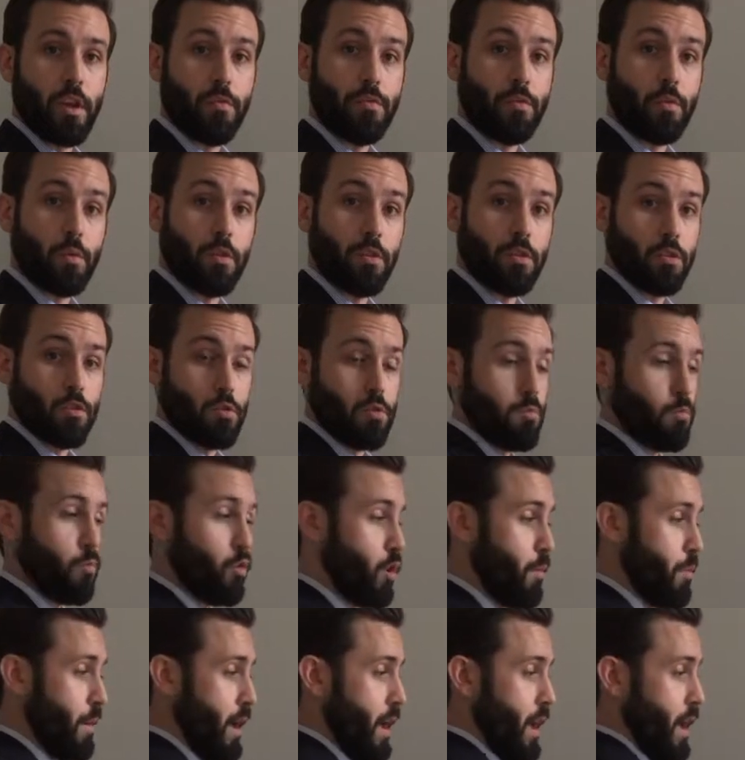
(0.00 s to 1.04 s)
if you want to learn more
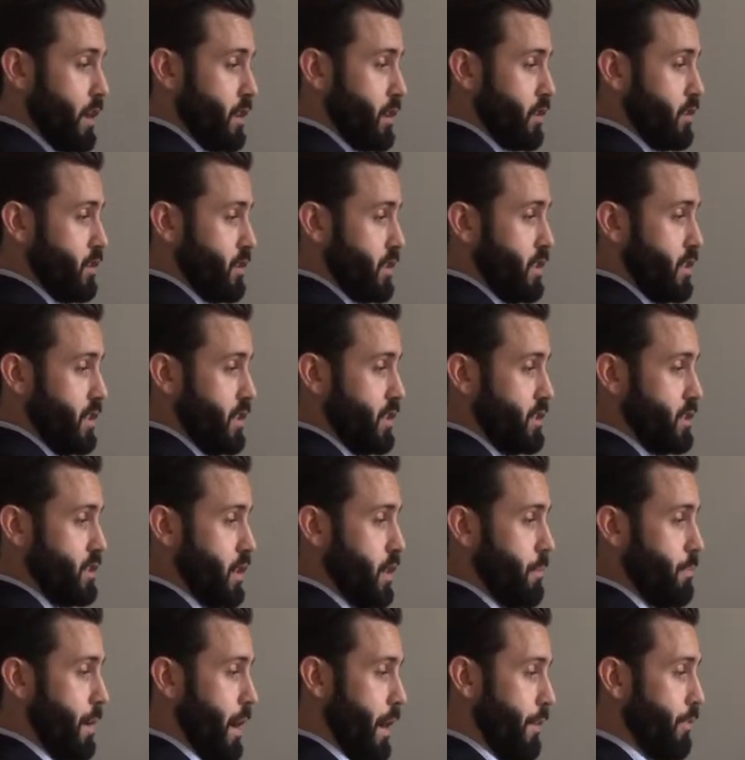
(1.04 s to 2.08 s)
about how to clean these
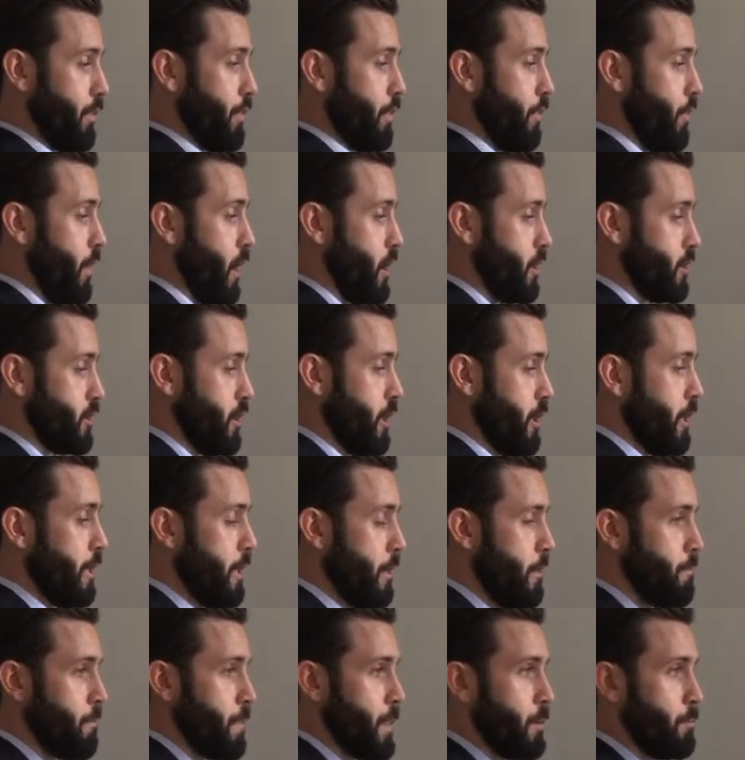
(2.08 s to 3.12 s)
up after the fact.
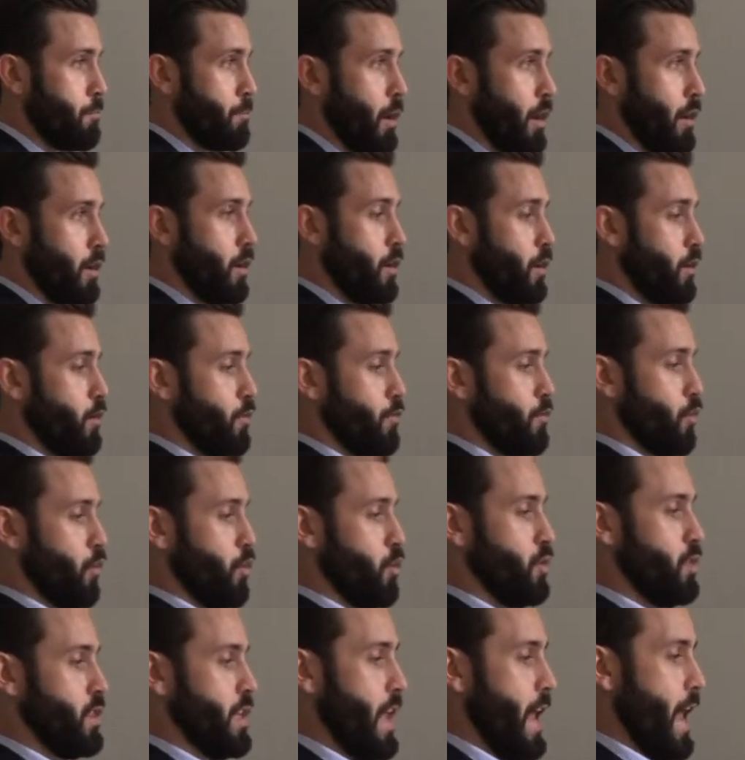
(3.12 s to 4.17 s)
But for
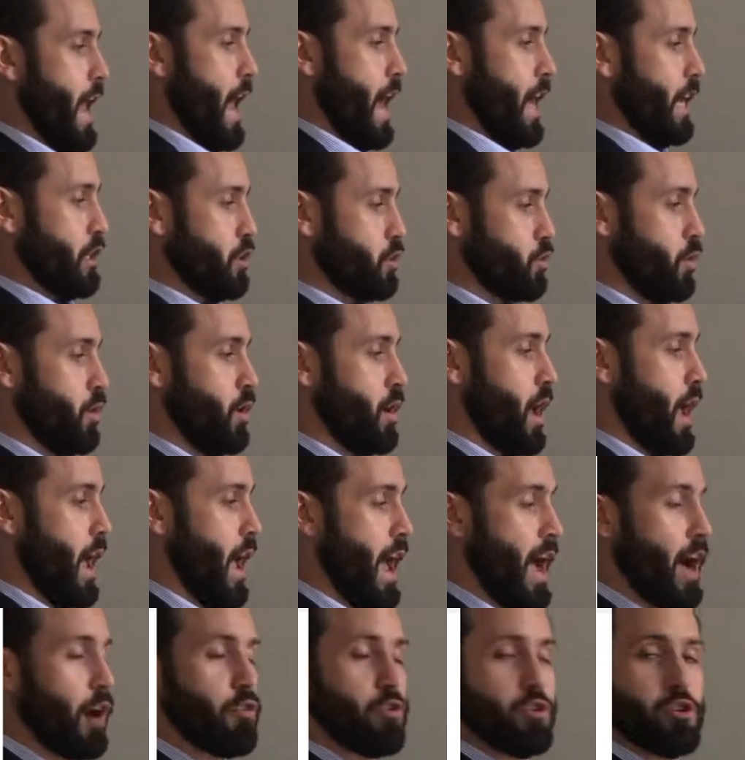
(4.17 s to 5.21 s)
the actual
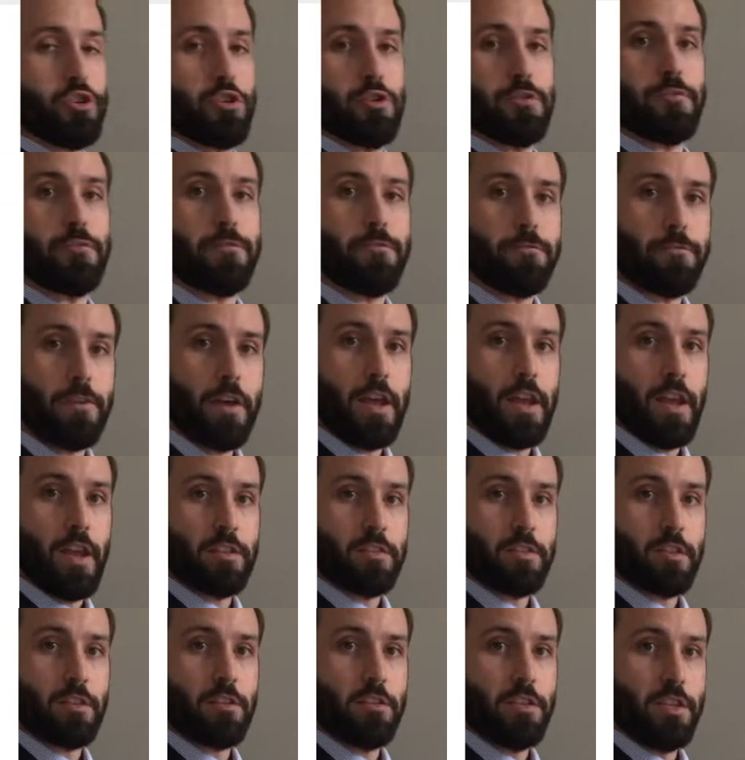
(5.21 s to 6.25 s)
how this should fit as
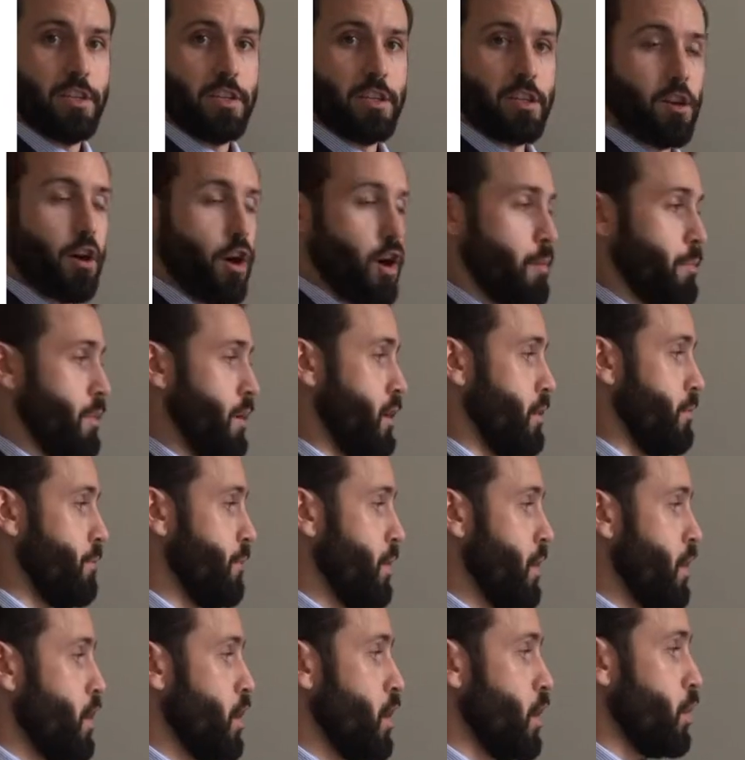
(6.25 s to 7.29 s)
a clean garment,
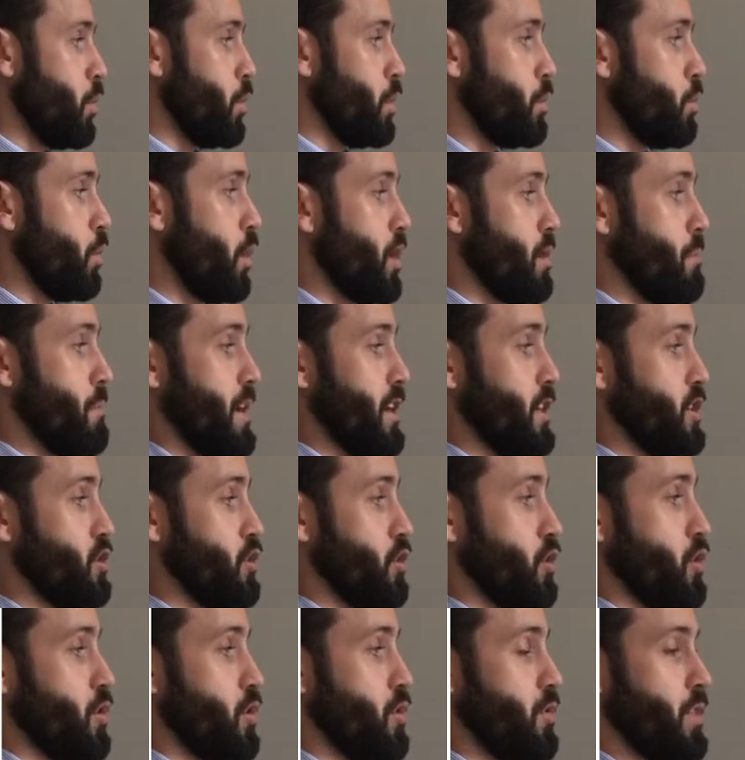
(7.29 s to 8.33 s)
we want to make
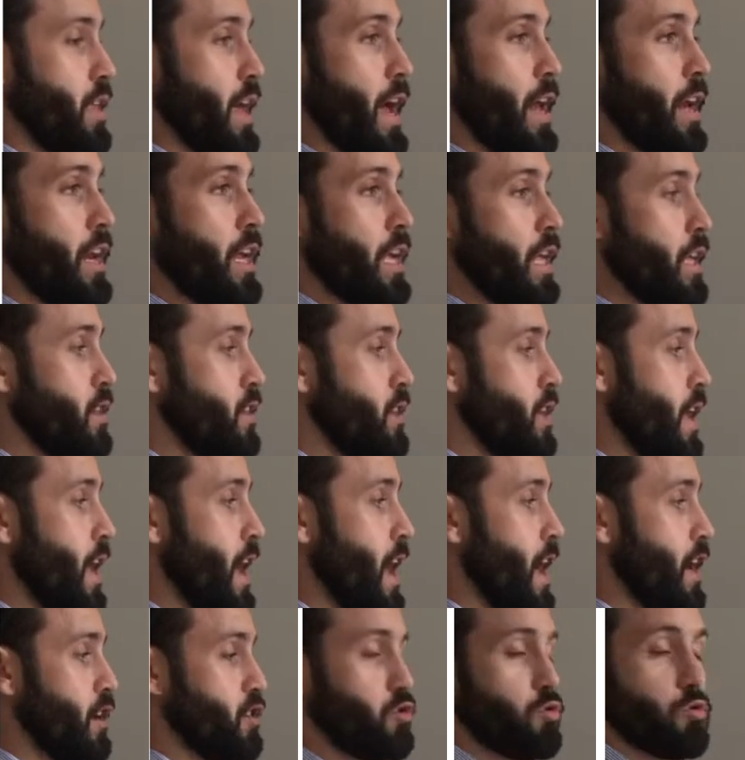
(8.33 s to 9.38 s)
sure that the
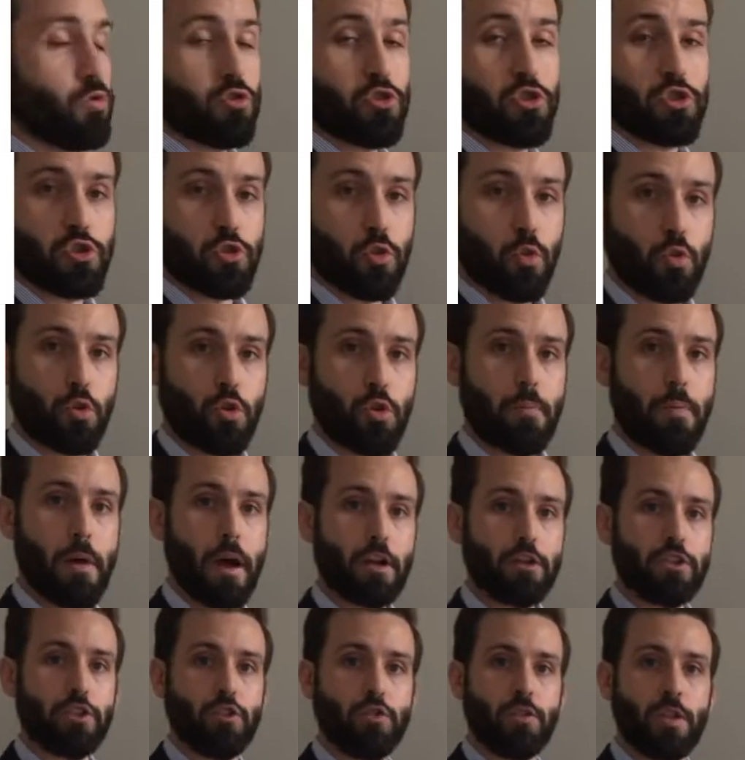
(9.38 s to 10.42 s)
actual shoulder
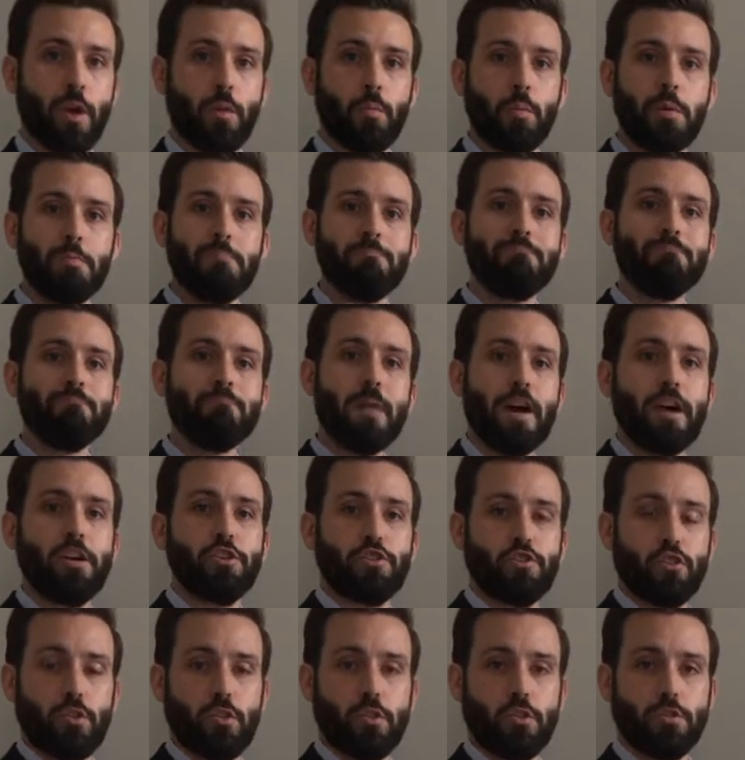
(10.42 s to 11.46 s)
posture that we
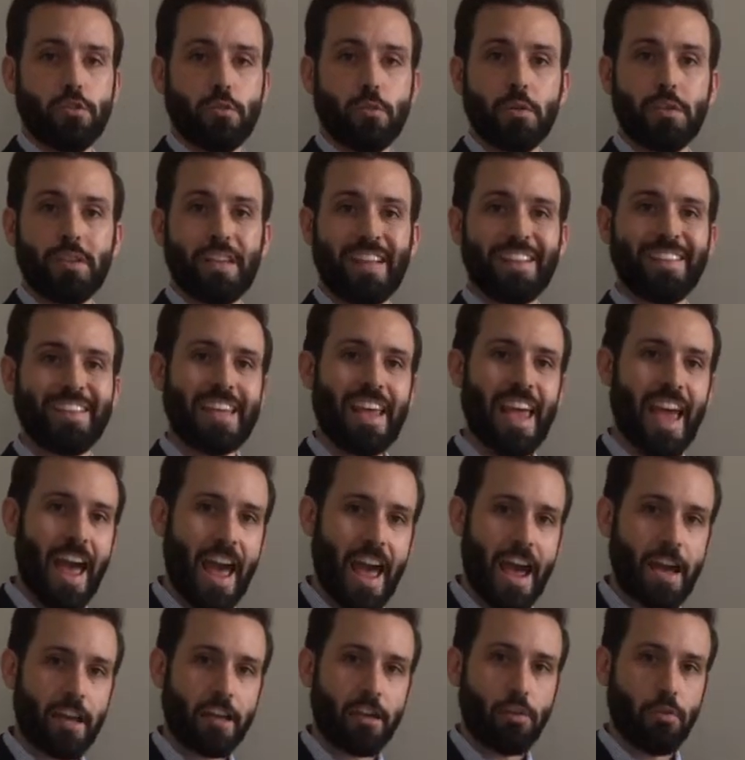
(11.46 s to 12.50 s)
measure, so we take the
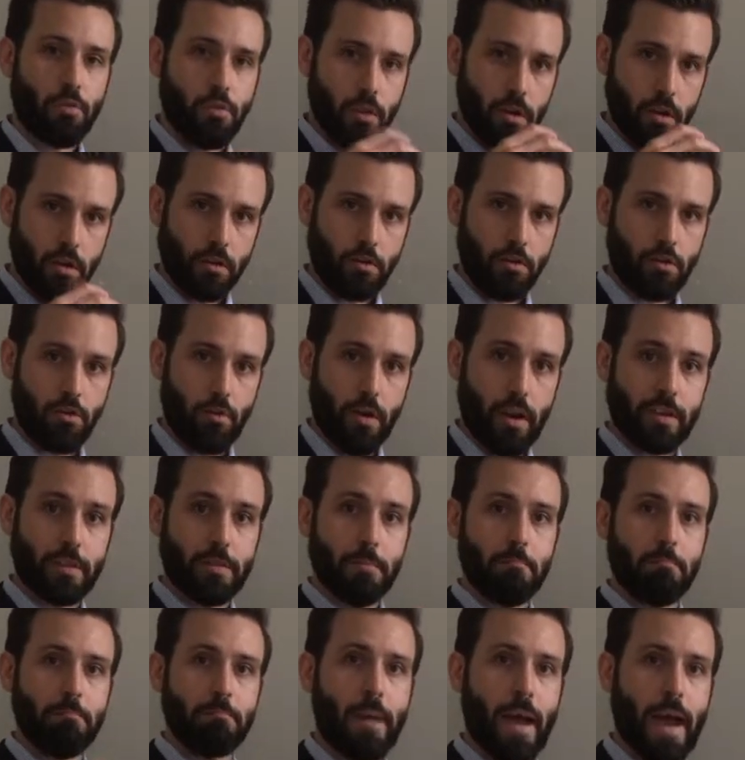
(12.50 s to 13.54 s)
accurate and correct
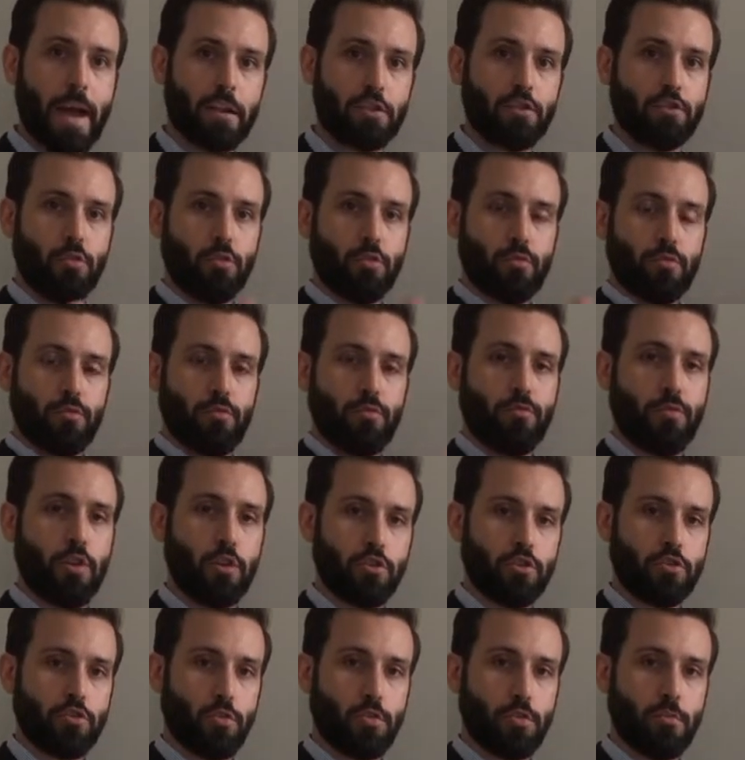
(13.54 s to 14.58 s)
back shoulder and front
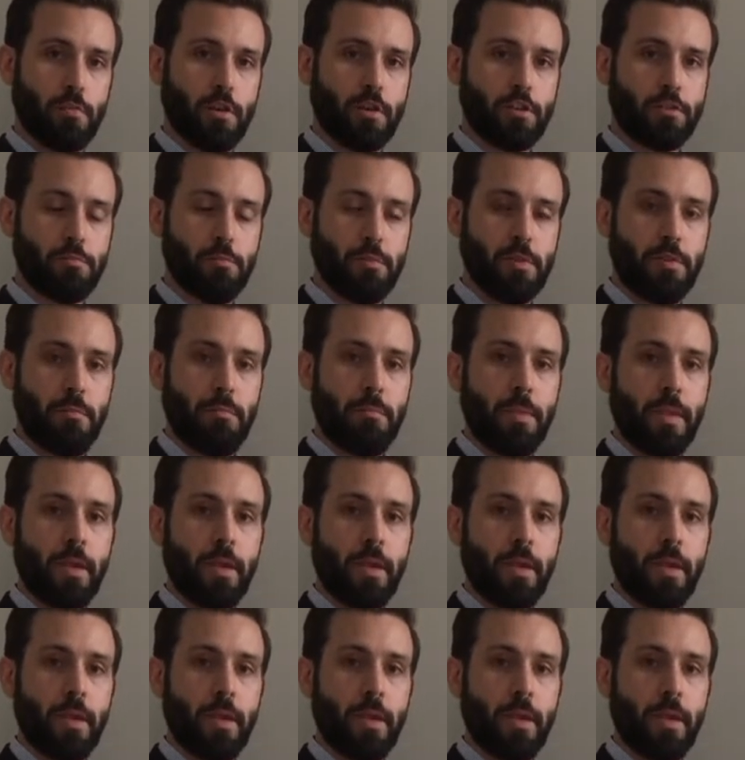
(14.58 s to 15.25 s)
shoulder measurement,